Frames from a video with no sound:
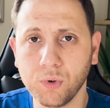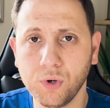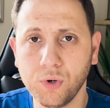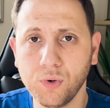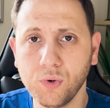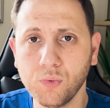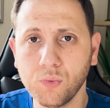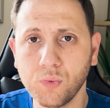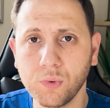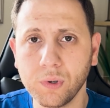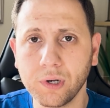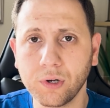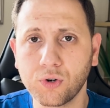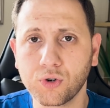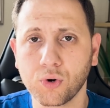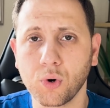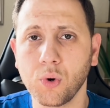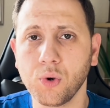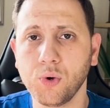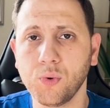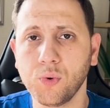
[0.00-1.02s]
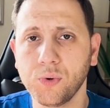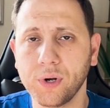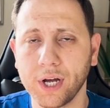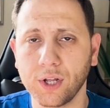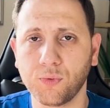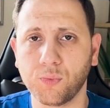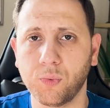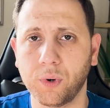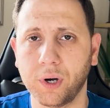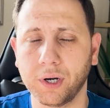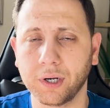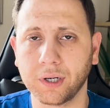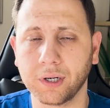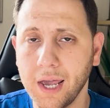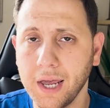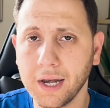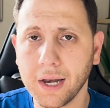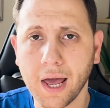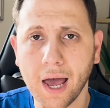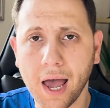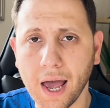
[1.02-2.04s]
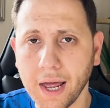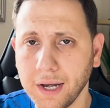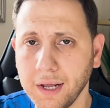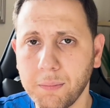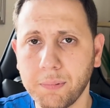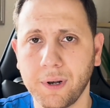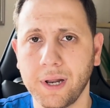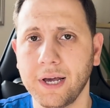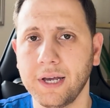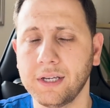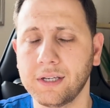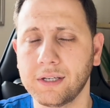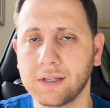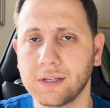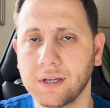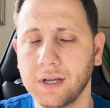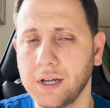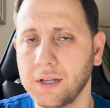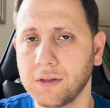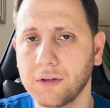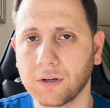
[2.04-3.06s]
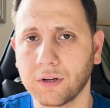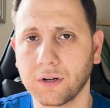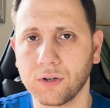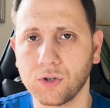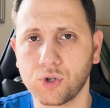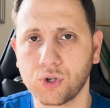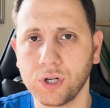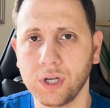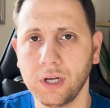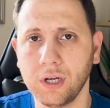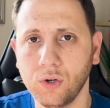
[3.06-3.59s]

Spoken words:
You will grow your network in any place in the country.